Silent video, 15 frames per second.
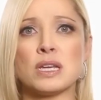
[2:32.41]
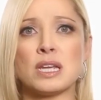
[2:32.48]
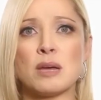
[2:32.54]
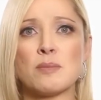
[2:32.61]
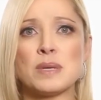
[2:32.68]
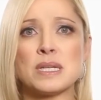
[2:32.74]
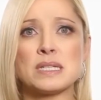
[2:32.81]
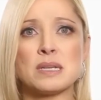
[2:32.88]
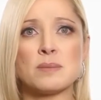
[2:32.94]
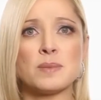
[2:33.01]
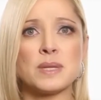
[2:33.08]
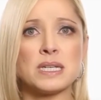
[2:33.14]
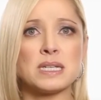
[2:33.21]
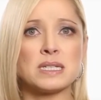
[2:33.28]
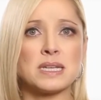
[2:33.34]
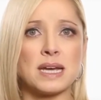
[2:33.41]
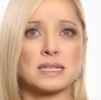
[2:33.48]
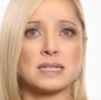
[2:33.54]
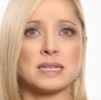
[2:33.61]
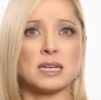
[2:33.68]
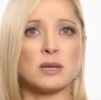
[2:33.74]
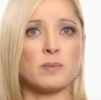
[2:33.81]
can be simply
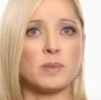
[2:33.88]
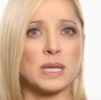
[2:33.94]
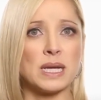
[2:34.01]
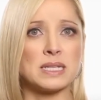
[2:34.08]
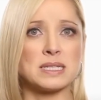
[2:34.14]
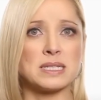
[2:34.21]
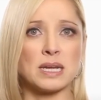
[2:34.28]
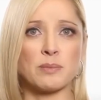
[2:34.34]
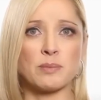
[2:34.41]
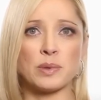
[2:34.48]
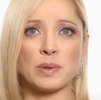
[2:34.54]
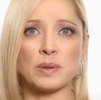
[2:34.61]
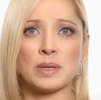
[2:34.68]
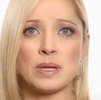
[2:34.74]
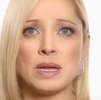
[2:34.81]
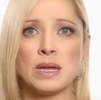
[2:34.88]
detected in a blood sample